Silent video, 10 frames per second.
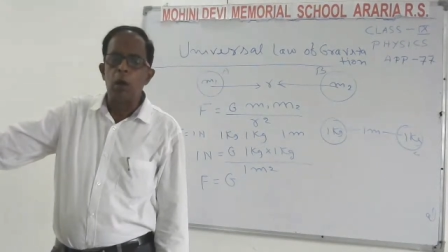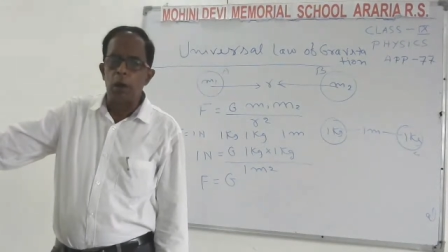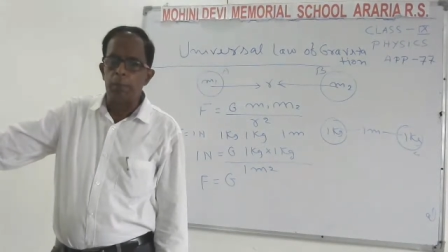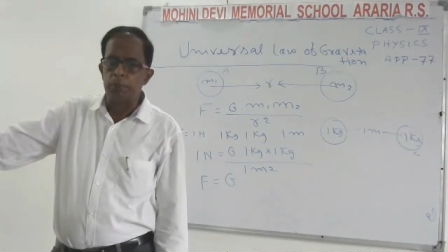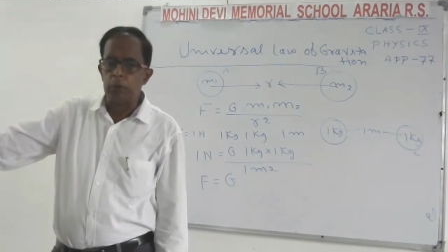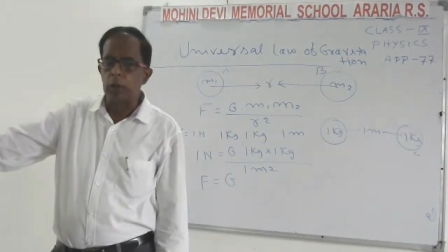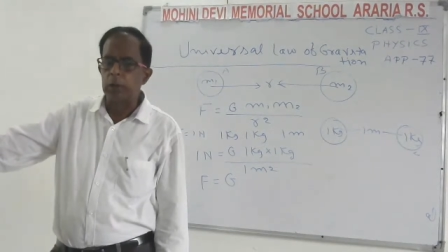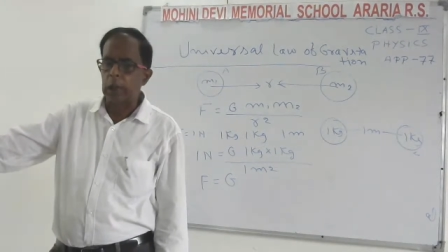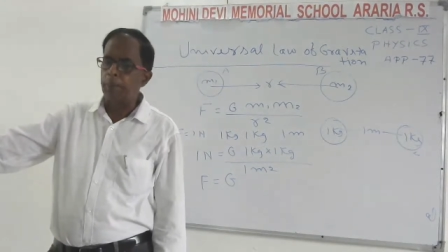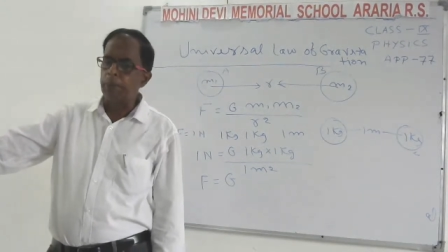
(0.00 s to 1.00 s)
of
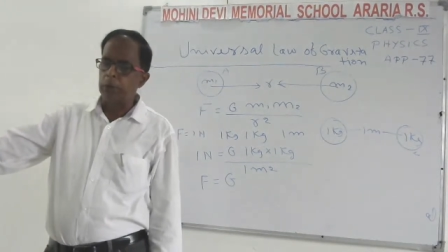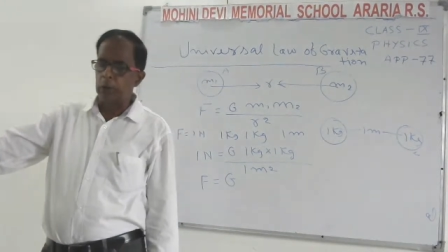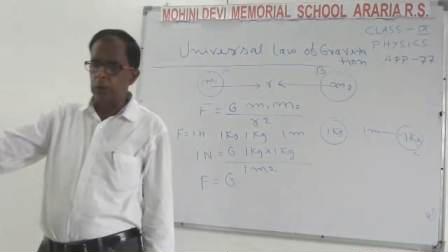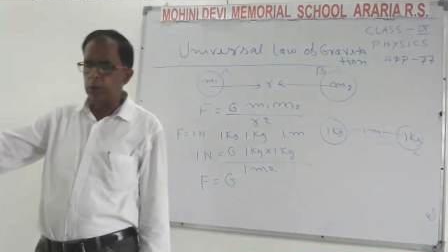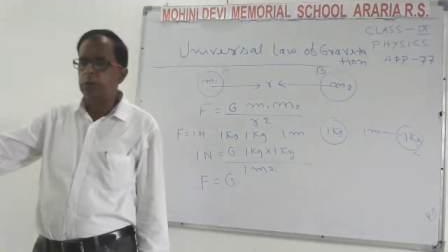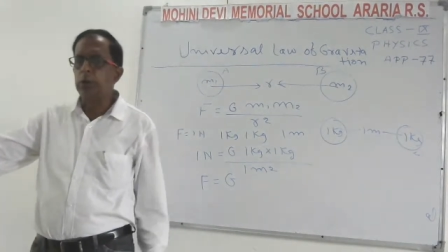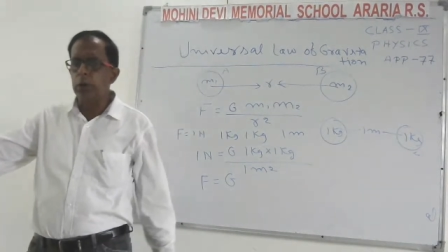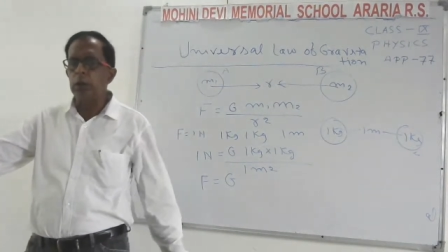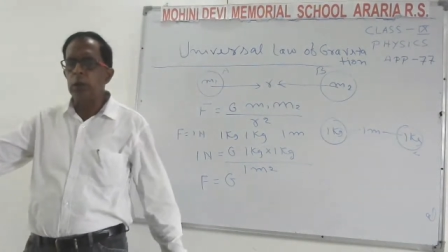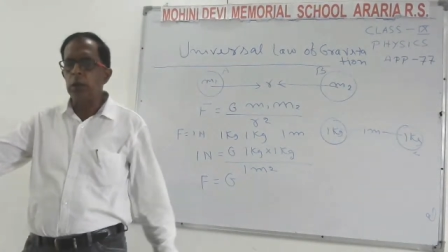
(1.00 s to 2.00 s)
the capital
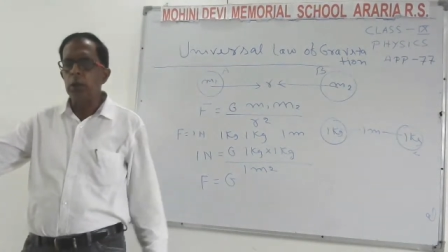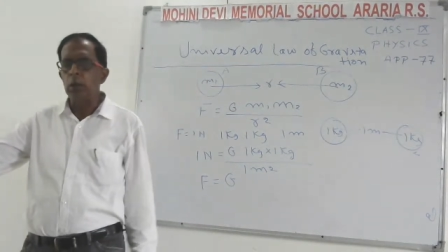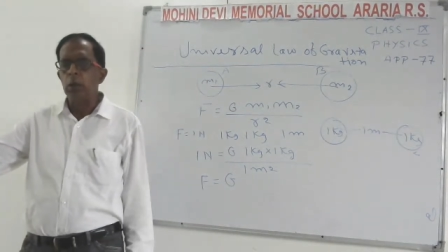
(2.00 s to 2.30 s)
G